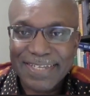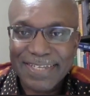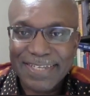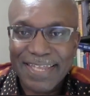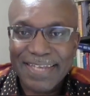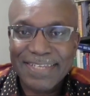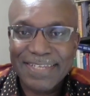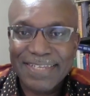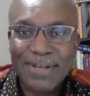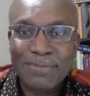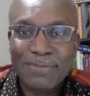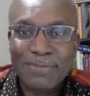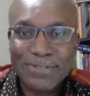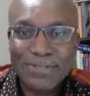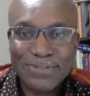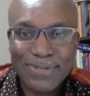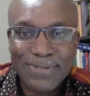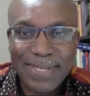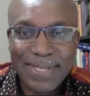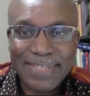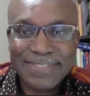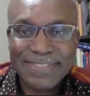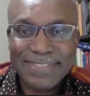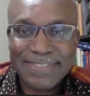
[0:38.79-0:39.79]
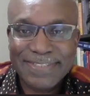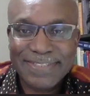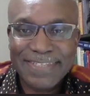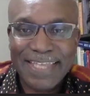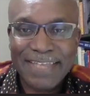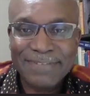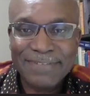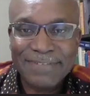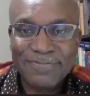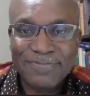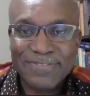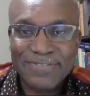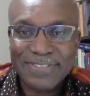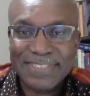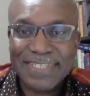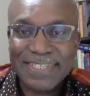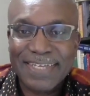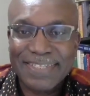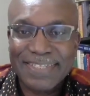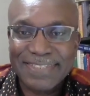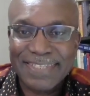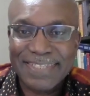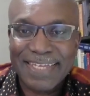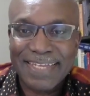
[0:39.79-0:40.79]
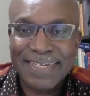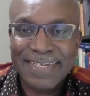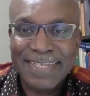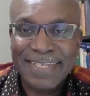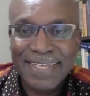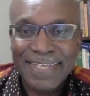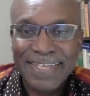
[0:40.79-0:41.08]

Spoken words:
I want to emphasize that.